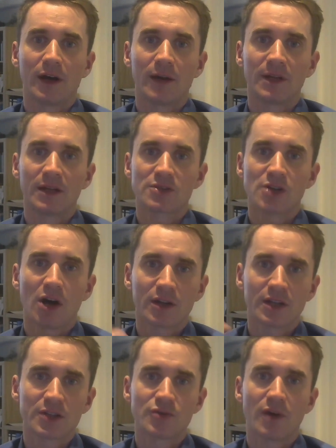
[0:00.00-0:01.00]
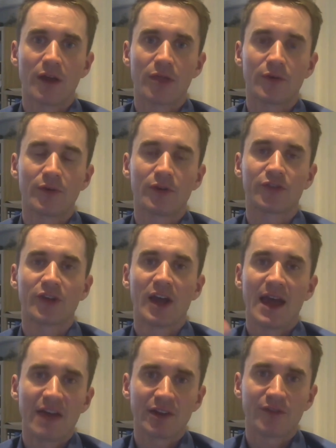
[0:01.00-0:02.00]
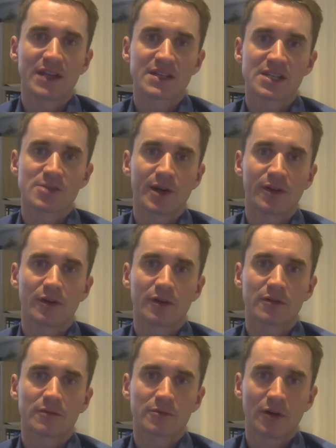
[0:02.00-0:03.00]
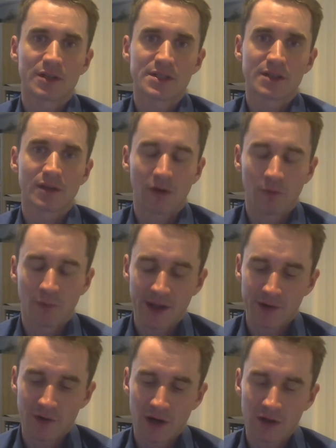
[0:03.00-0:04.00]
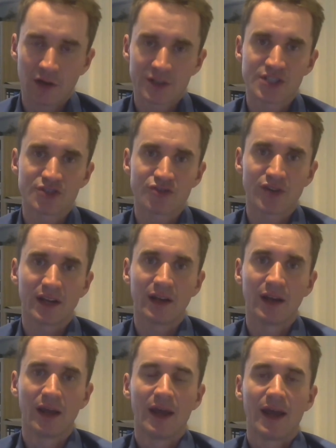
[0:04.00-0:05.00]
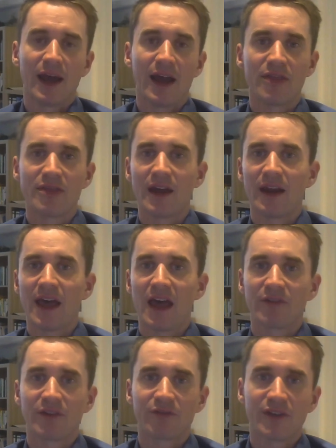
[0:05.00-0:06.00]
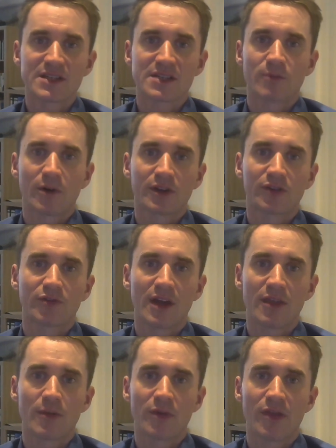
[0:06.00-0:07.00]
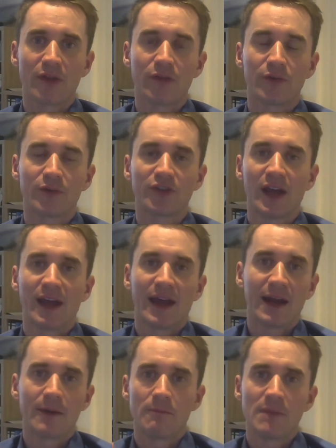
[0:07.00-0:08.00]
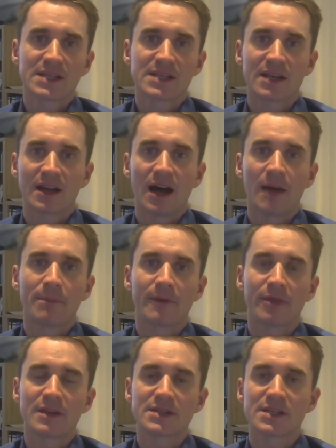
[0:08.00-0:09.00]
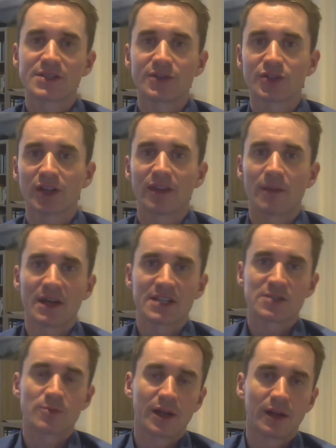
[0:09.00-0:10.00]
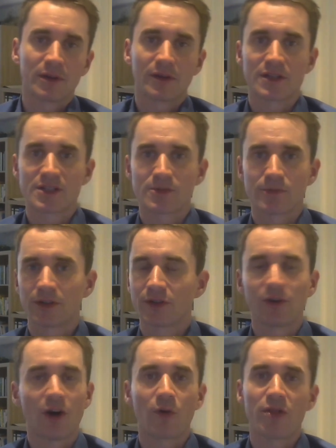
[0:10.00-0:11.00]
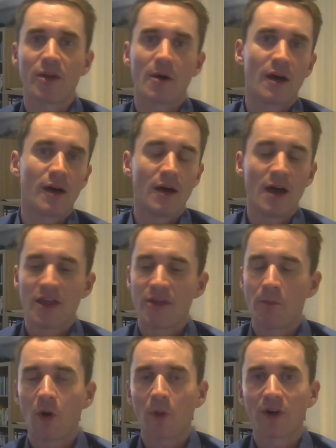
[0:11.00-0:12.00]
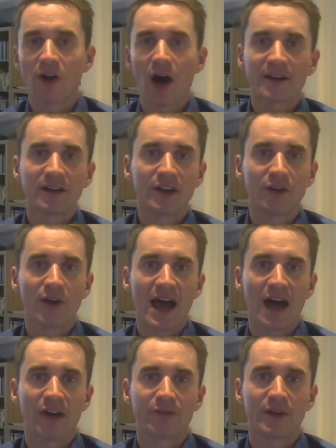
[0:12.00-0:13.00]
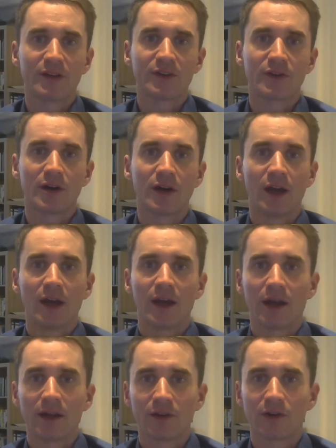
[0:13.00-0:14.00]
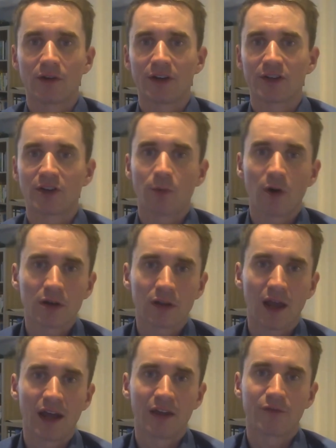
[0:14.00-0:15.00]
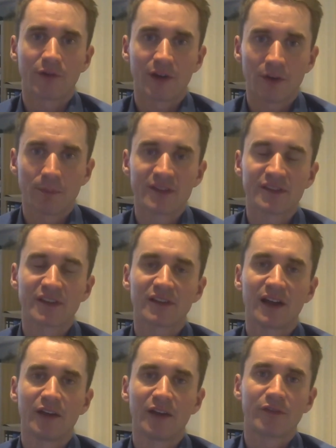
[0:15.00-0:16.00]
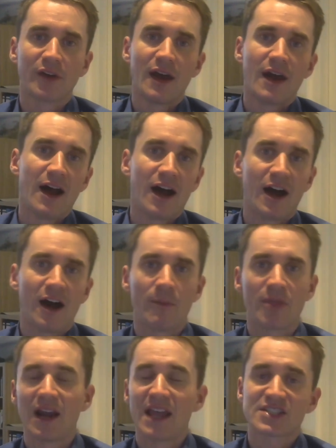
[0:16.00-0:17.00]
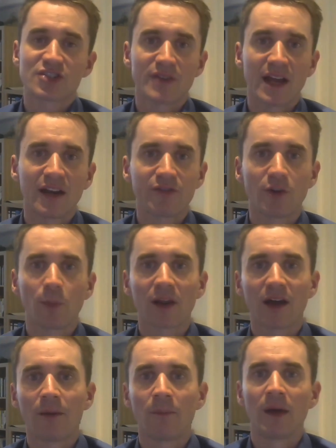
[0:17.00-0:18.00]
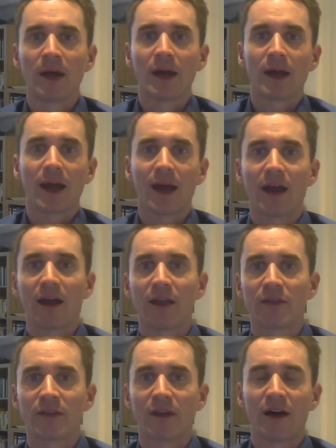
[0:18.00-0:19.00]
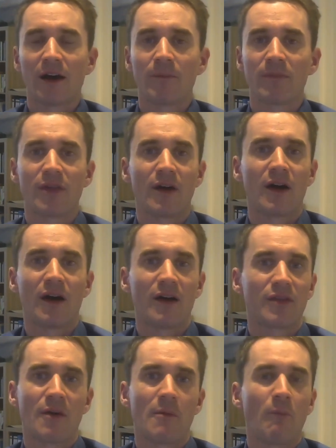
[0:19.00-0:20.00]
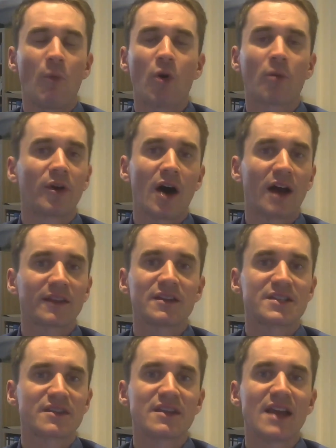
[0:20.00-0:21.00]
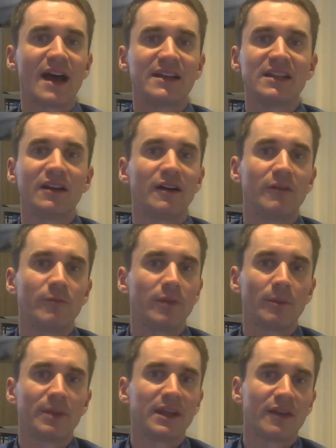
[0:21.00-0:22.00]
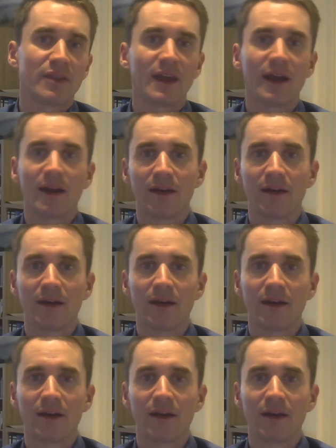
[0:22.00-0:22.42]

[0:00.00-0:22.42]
I mean, talking to others, having phases where you're where you are concentrated, and then having phases working together with others and mixing it up. This is usually the best way, because the more monotony you have in your work life or in your business life, the less creative you will become, and the more monotonous the idea will be at the end.